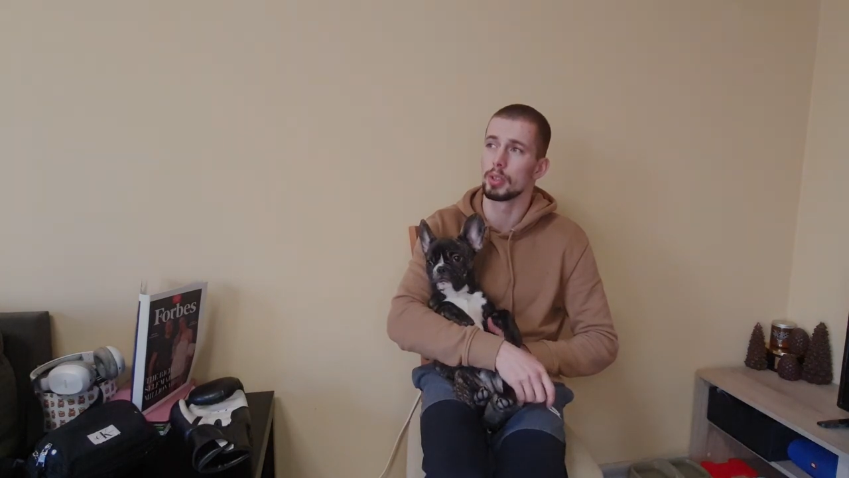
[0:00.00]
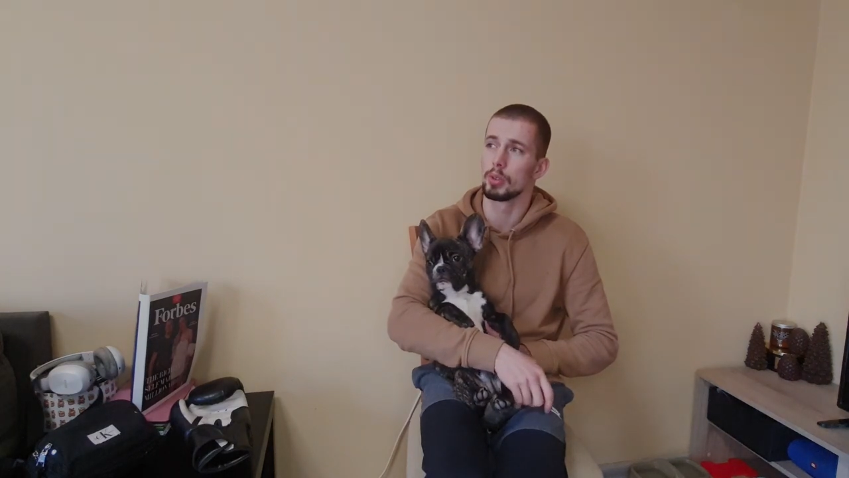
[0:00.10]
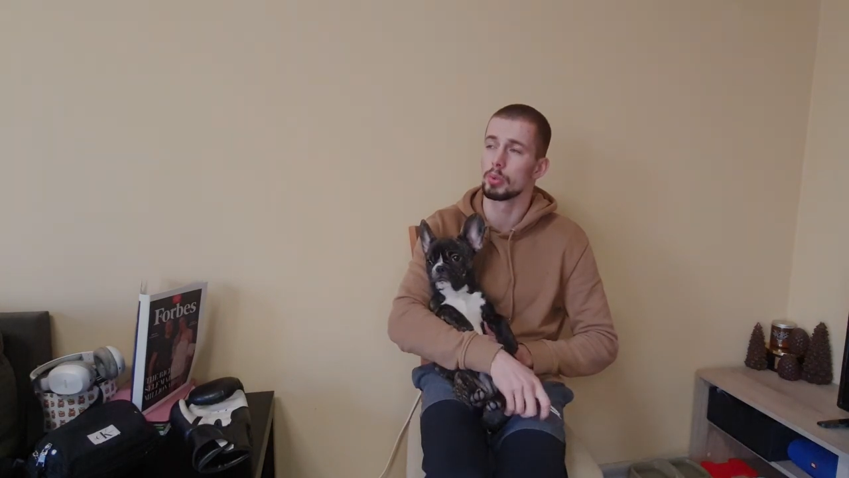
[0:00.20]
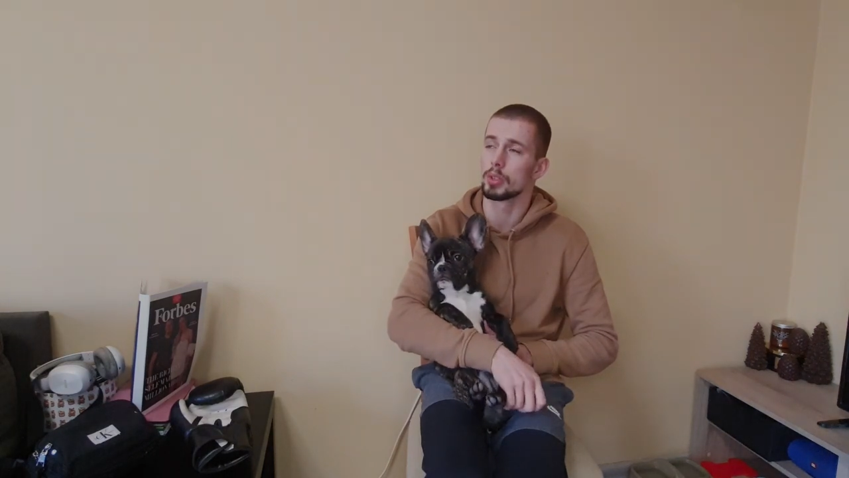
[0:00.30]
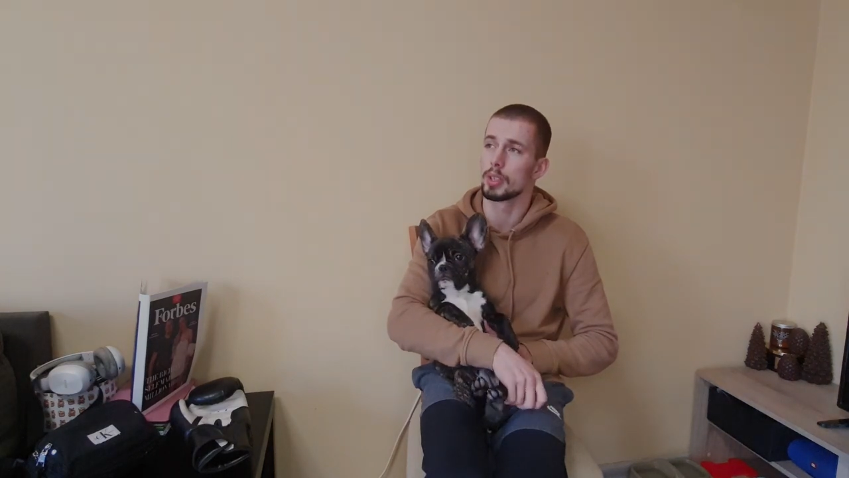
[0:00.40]
and
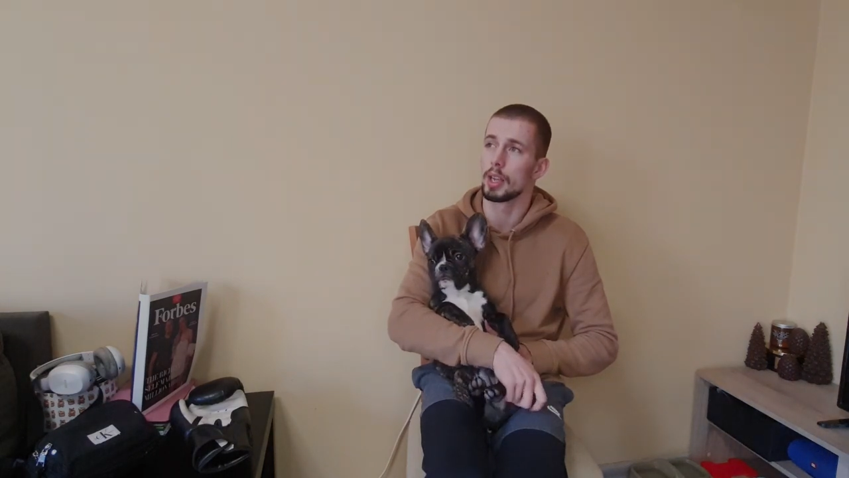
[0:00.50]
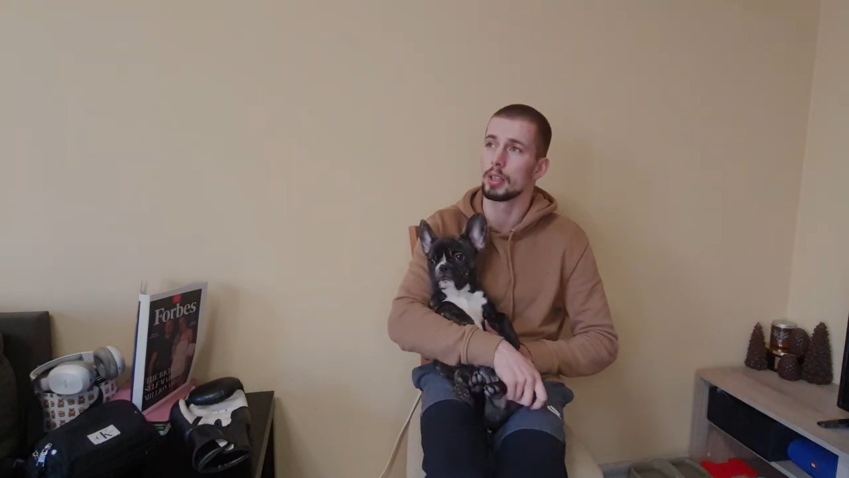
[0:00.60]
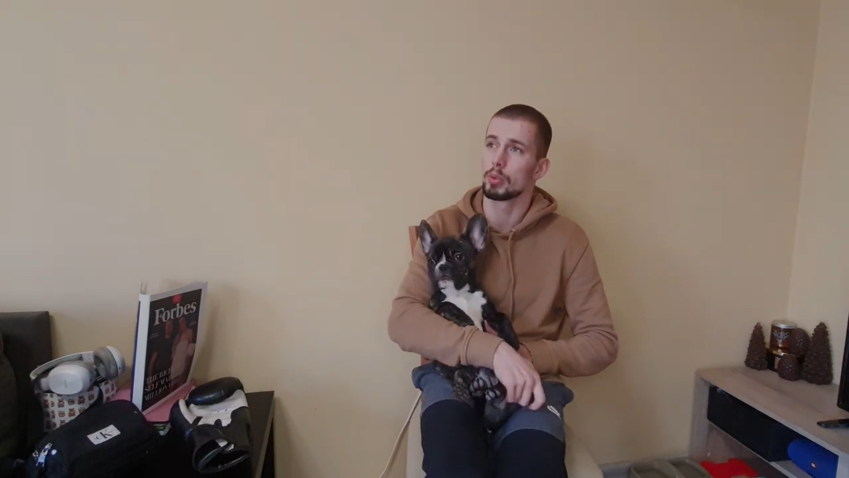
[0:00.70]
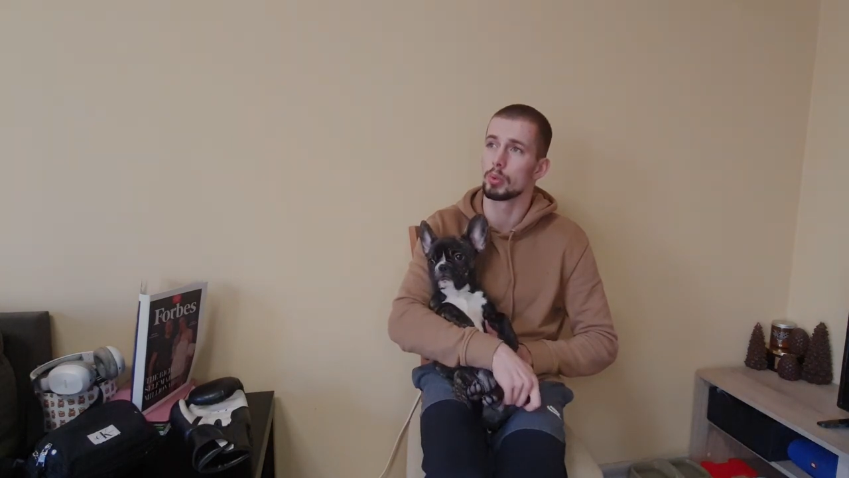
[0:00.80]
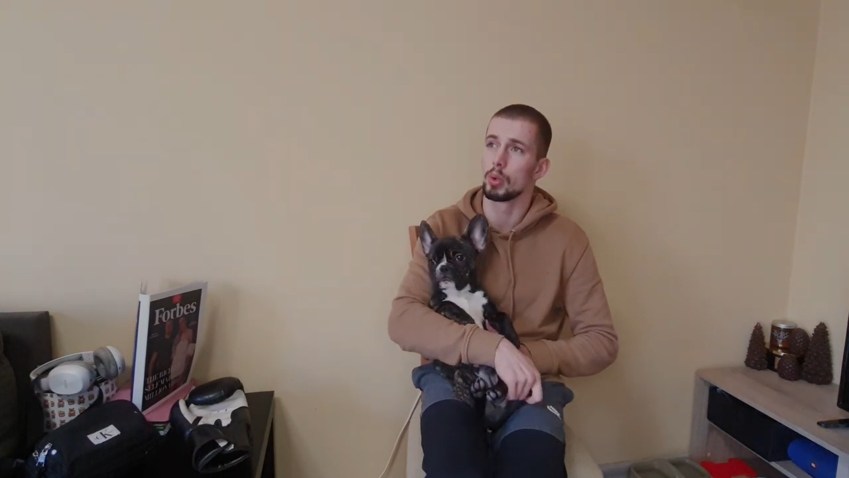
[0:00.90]
you
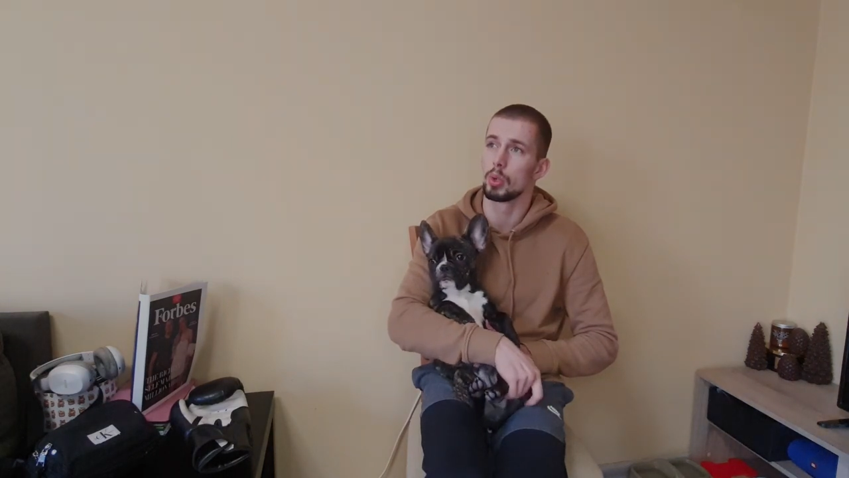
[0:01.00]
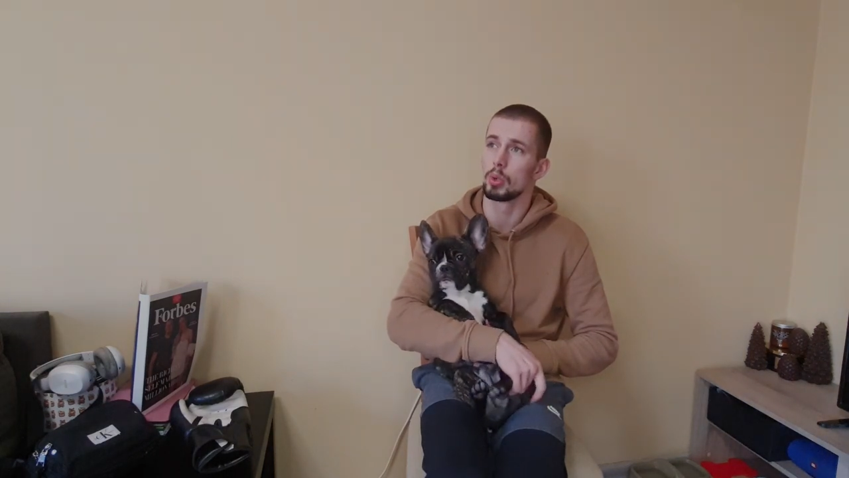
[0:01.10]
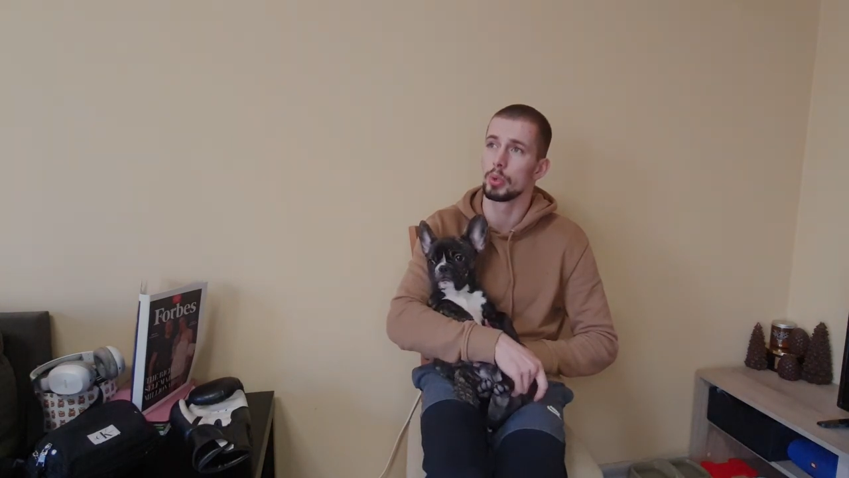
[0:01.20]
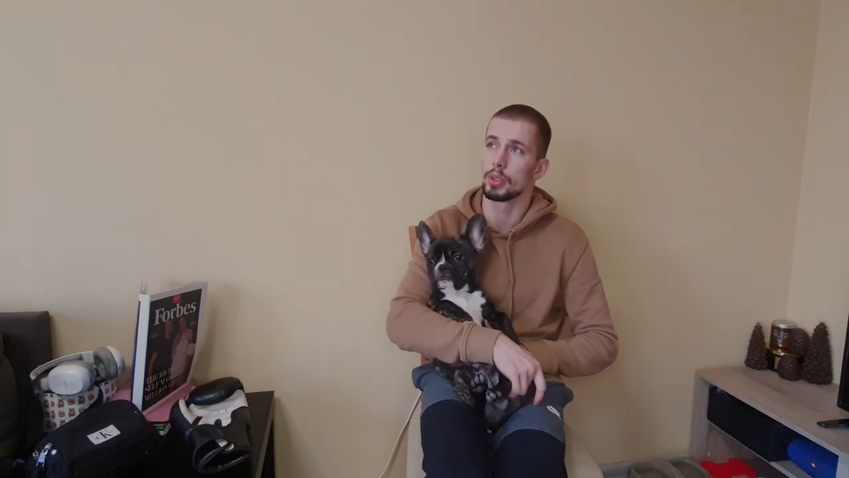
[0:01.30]
decide to go